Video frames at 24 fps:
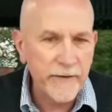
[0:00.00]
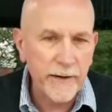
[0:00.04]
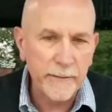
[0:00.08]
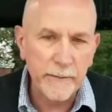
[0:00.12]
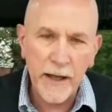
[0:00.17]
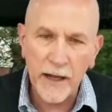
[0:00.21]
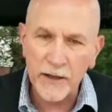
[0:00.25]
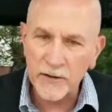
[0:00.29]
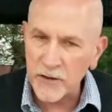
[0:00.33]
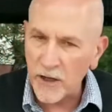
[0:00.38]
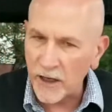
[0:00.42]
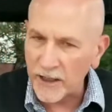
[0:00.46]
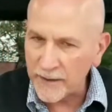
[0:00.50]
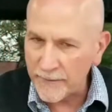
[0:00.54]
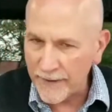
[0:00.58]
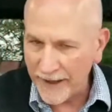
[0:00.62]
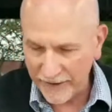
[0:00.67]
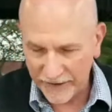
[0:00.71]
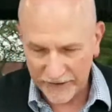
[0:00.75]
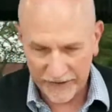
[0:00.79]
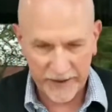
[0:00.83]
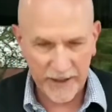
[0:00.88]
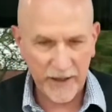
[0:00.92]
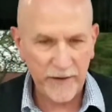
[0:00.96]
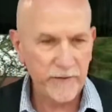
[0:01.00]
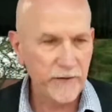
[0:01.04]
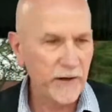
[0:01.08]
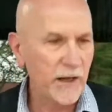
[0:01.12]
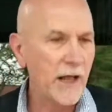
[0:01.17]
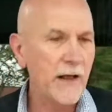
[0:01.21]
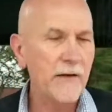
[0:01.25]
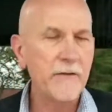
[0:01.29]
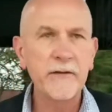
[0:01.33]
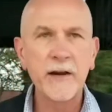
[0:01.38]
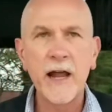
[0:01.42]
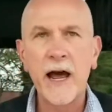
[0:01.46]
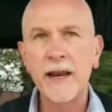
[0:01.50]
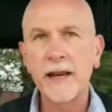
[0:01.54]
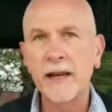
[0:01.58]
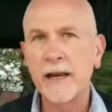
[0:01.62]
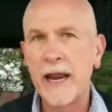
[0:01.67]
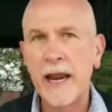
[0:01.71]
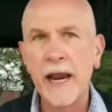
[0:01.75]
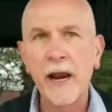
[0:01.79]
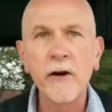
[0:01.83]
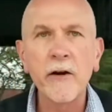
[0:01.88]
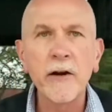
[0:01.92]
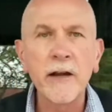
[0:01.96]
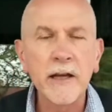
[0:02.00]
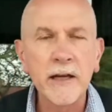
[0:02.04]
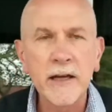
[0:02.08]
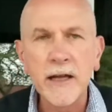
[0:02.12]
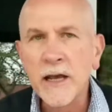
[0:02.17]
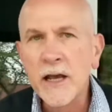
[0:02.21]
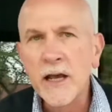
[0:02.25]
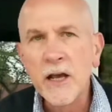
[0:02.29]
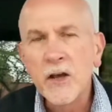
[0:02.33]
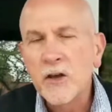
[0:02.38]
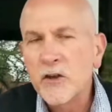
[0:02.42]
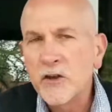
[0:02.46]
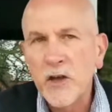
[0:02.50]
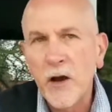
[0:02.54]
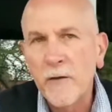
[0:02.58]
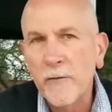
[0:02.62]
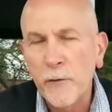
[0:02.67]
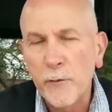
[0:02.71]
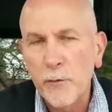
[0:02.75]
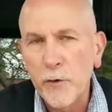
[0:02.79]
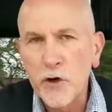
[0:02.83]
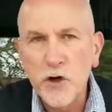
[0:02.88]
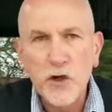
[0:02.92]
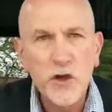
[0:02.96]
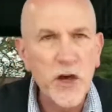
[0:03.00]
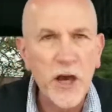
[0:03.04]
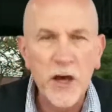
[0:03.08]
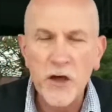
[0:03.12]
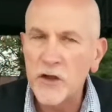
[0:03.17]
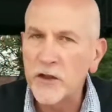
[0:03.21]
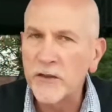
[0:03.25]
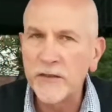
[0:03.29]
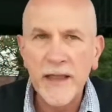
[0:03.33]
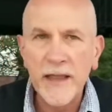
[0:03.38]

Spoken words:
I'm not talking about self-love, not an arrogant self-appreciation.